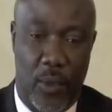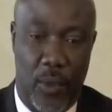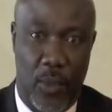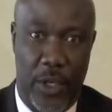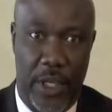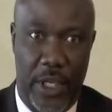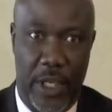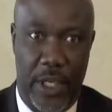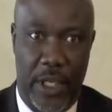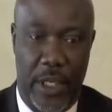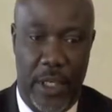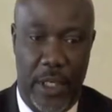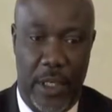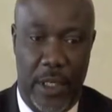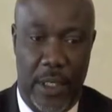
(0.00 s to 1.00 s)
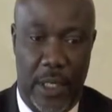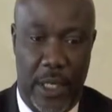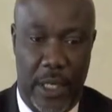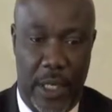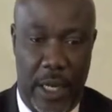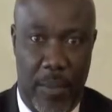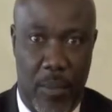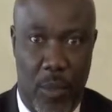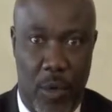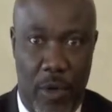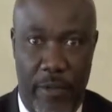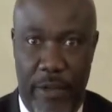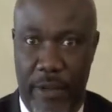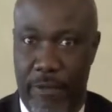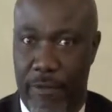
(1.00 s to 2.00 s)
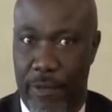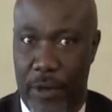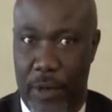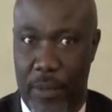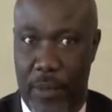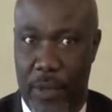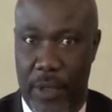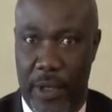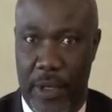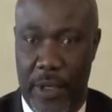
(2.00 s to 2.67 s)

We are moving from